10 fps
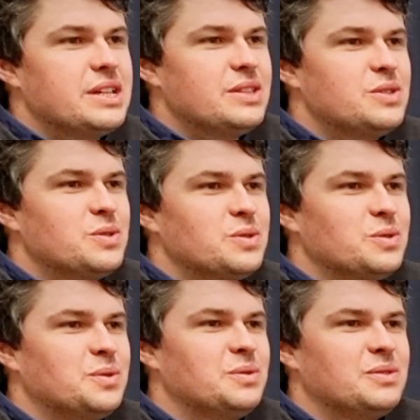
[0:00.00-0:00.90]
tend
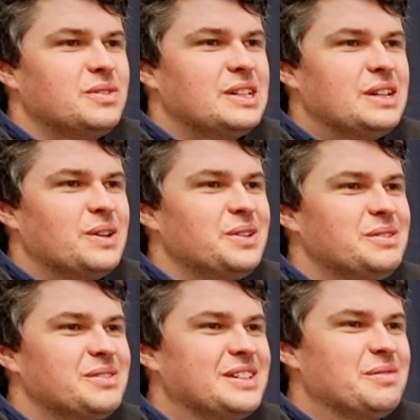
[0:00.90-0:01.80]
to,
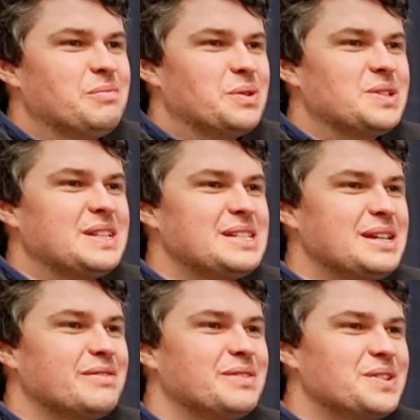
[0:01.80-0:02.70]
push their
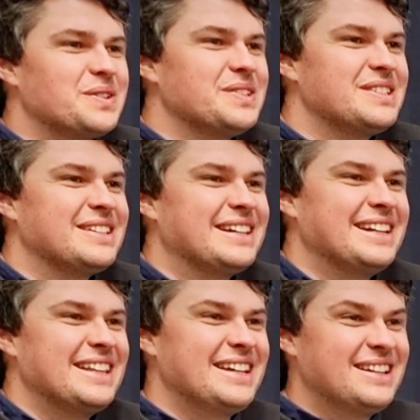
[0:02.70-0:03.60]
self-interest,
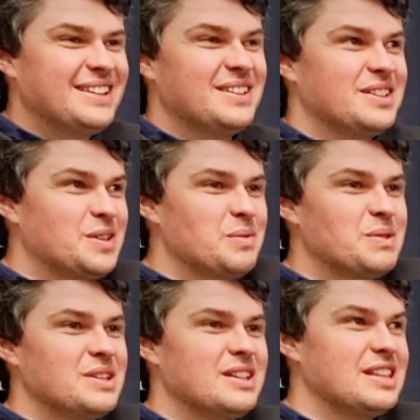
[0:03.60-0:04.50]
and then
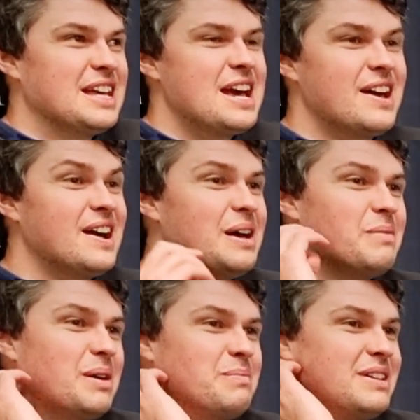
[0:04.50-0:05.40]
the AI
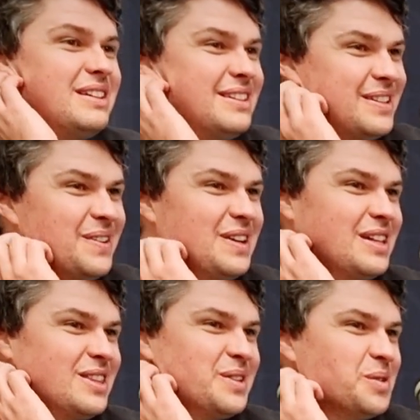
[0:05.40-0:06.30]
might be,
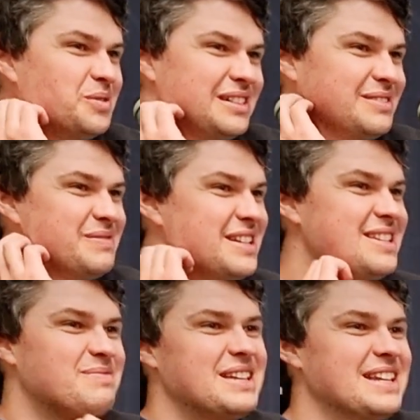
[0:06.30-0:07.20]
ethical, but
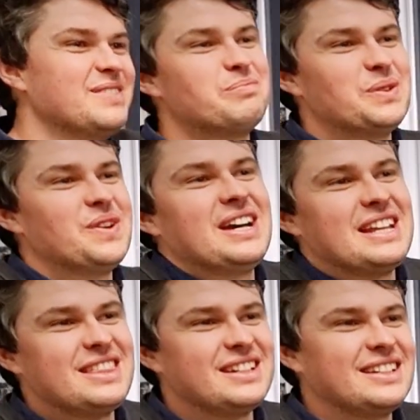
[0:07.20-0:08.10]
it's being built
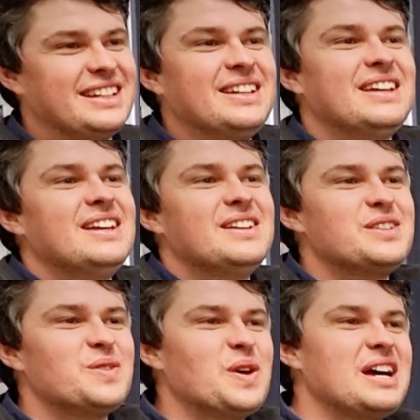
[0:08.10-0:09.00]
unethically.
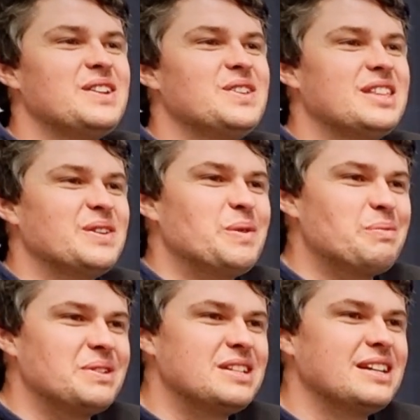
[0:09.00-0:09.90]
So how do you think
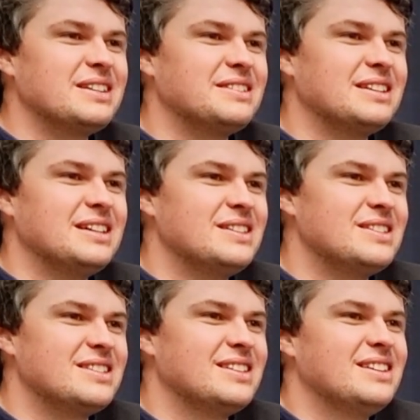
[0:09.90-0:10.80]
we protect
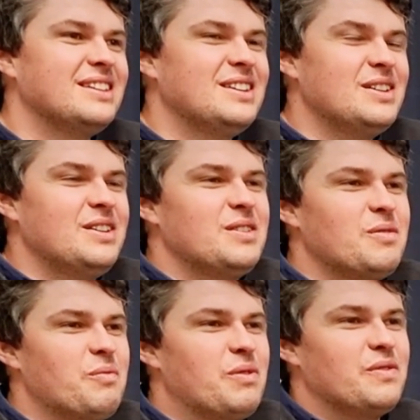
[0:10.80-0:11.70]
against
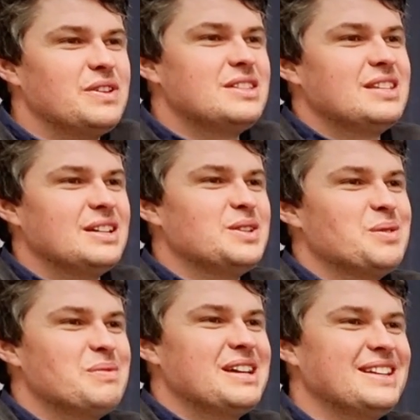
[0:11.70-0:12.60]
preventing
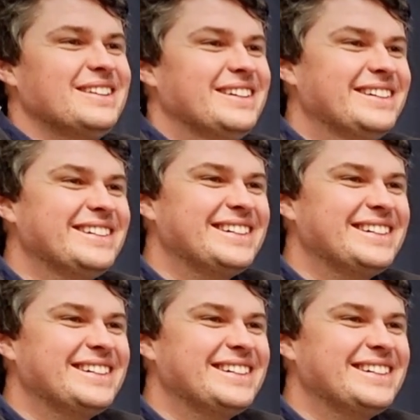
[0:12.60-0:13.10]
Terminator?